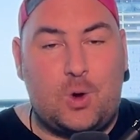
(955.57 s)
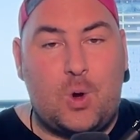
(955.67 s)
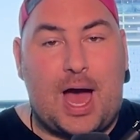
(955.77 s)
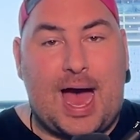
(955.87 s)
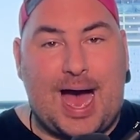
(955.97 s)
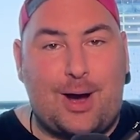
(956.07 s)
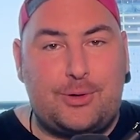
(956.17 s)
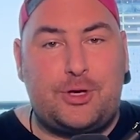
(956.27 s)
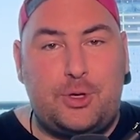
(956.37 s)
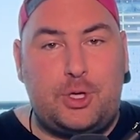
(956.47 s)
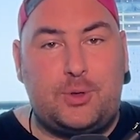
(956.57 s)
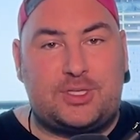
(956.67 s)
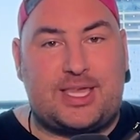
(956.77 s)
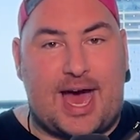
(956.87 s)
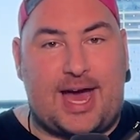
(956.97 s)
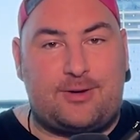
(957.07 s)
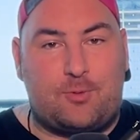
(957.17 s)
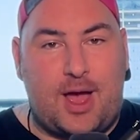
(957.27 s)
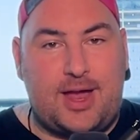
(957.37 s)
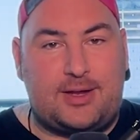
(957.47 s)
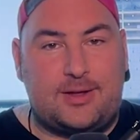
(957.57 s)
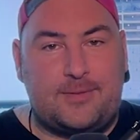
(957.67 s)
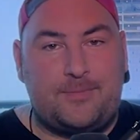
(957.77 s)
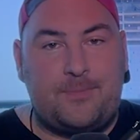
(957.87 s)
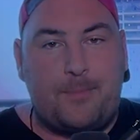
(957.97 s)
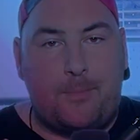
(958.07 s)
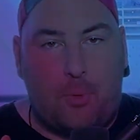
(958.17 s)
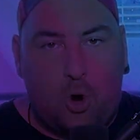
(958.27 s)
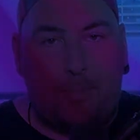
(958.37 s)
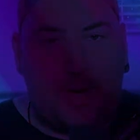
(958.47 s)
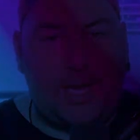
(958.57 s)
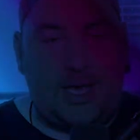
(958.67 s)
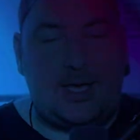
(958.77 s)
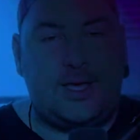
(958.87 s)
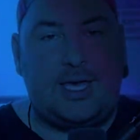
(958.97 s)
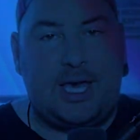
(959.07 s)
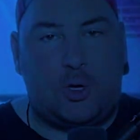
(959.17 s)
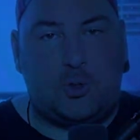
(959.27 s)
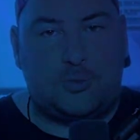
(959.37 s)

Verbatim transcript: How you use that, right? More money equals